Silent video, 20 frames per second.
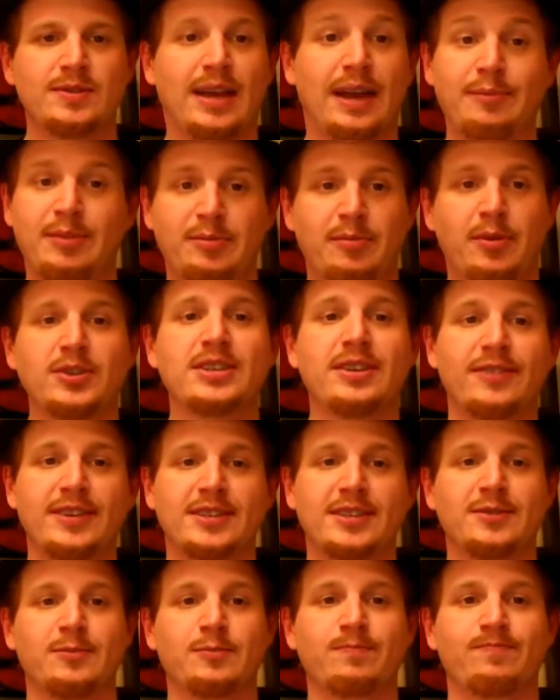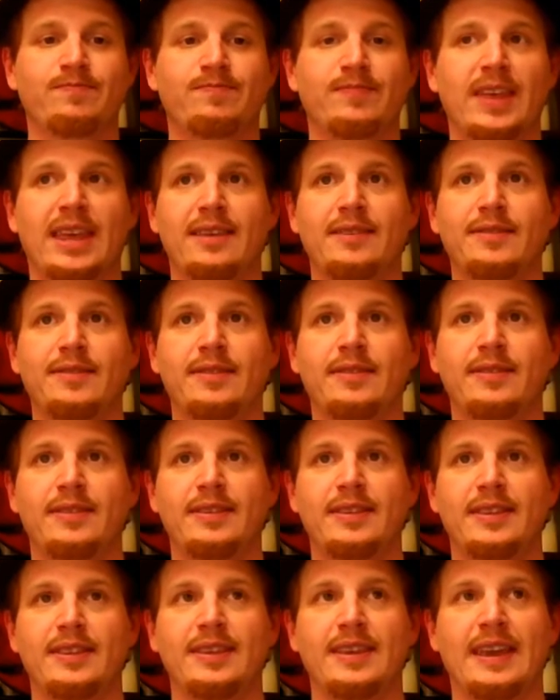I mean, most of us,
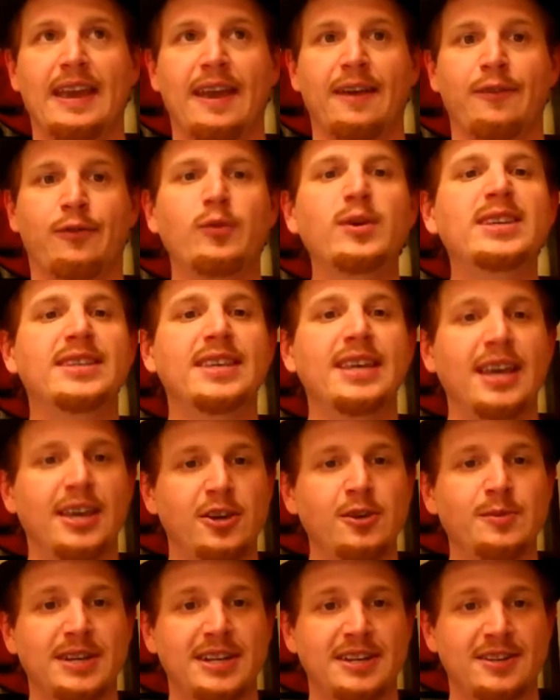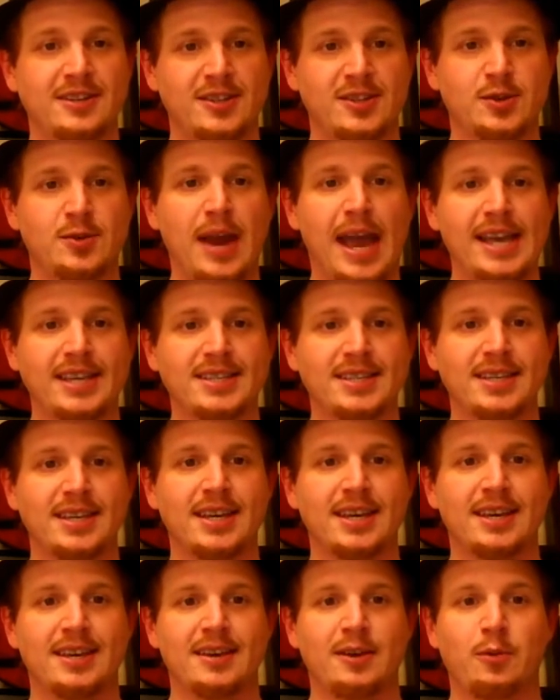if we see a human in distress,
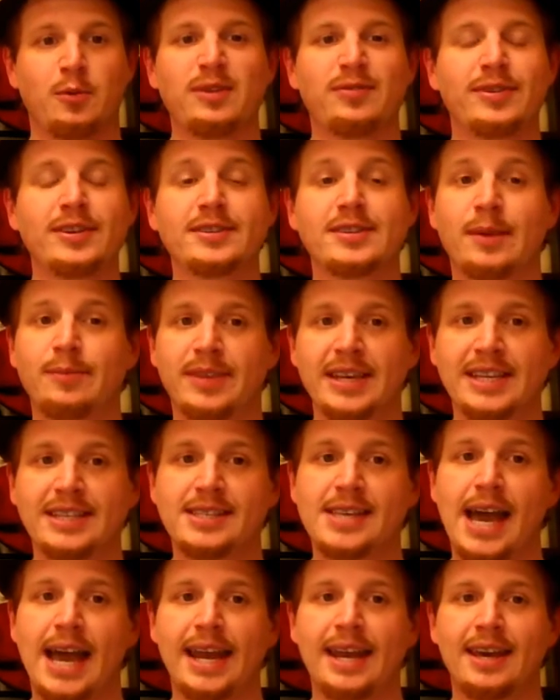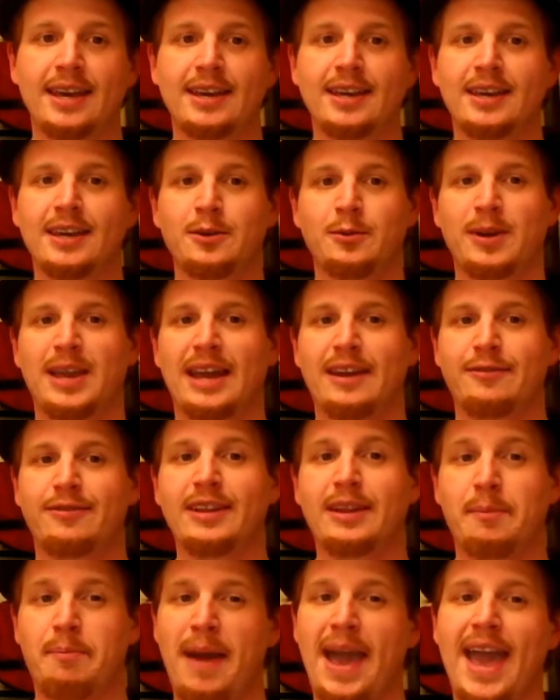we feel something inside. We kind of
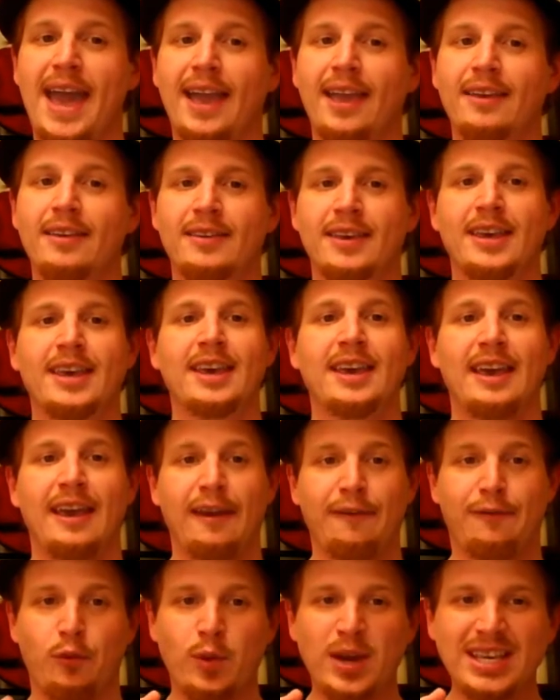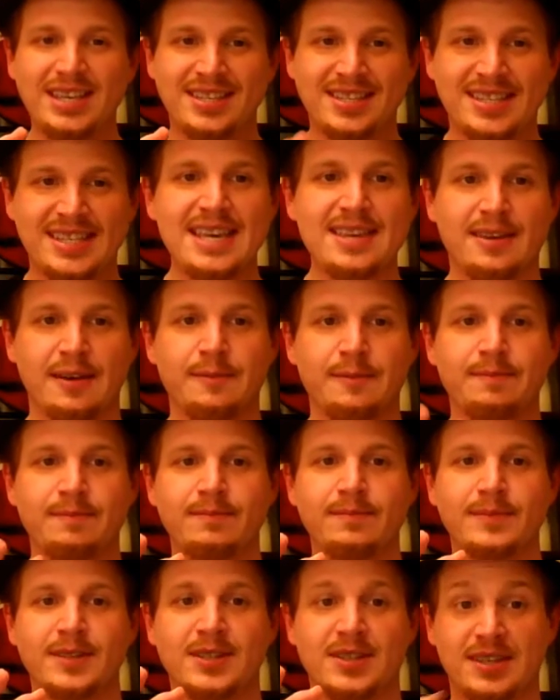feel a pang. If we see them,
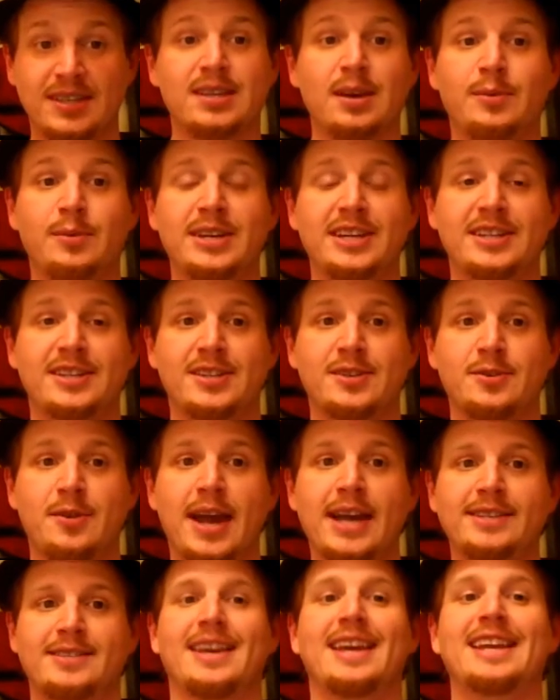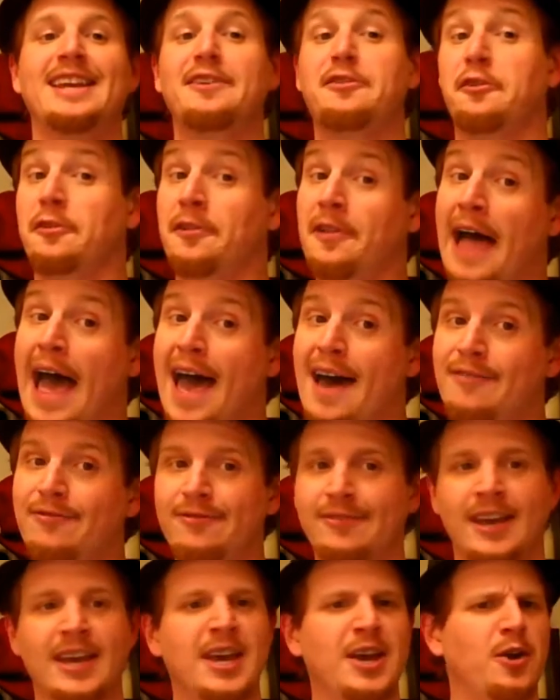see someone in distress, and either laugh
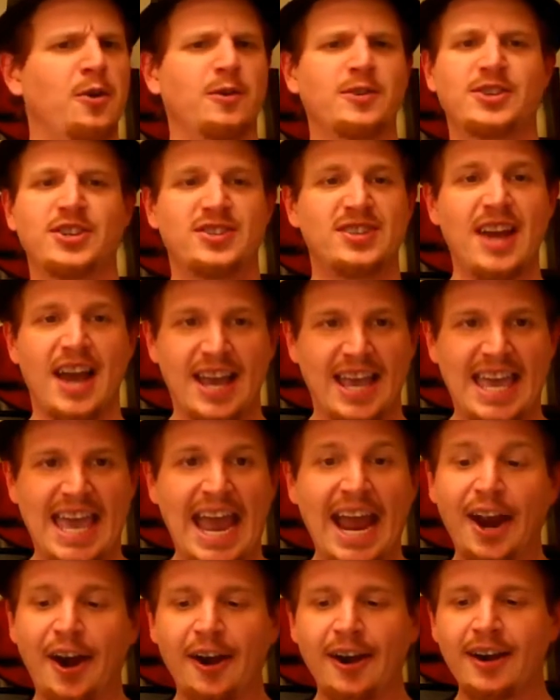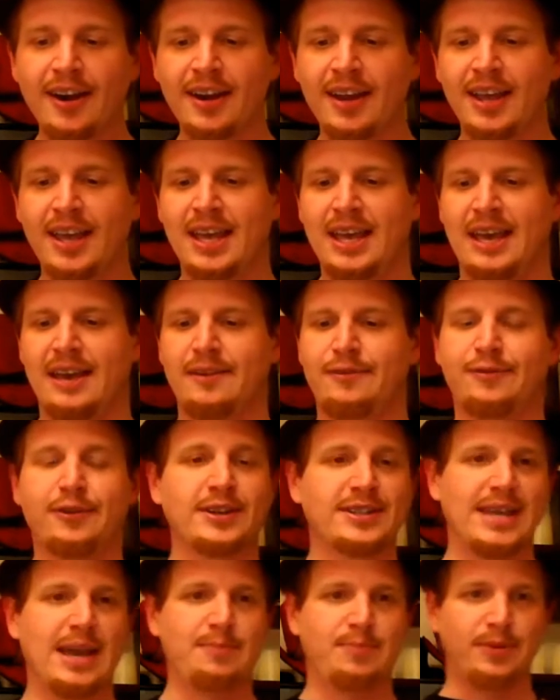or just not care, uh, for
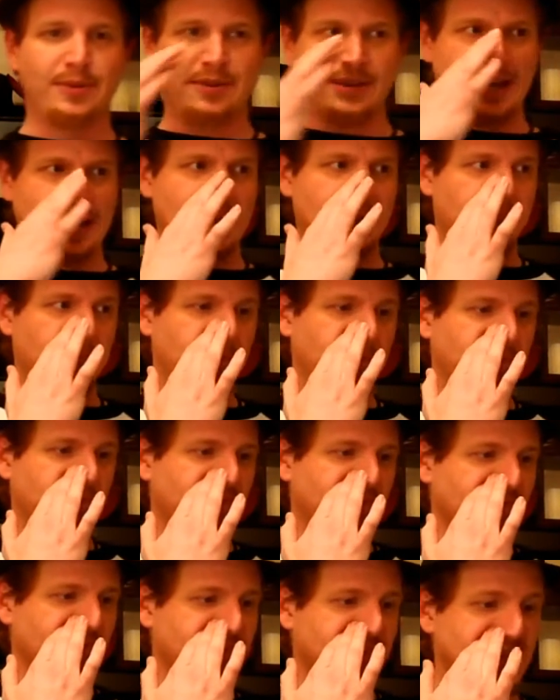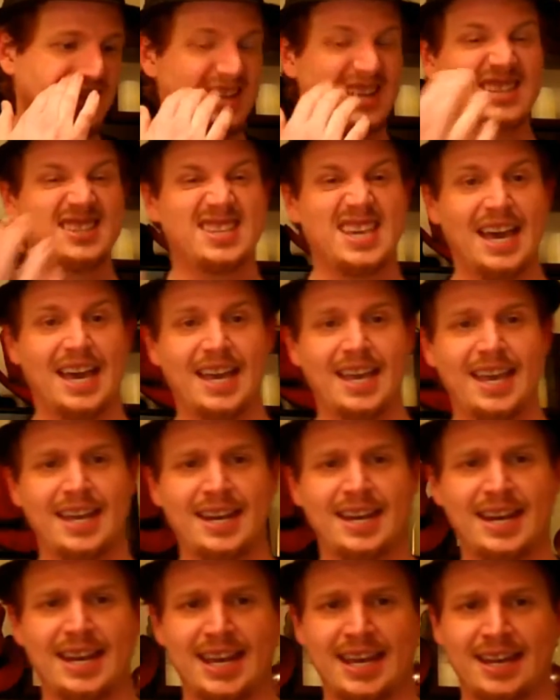example, um, Niska
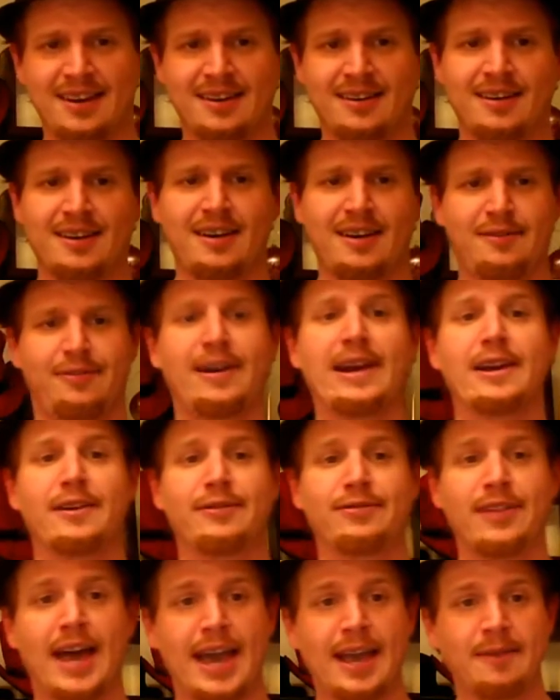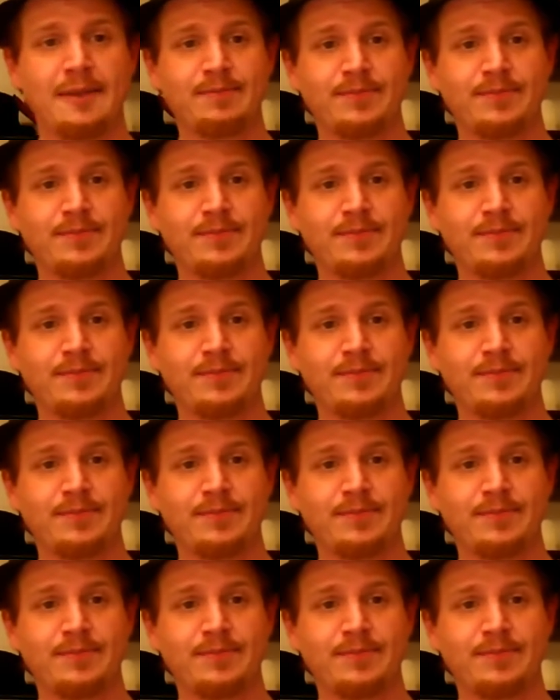in, in Firefly,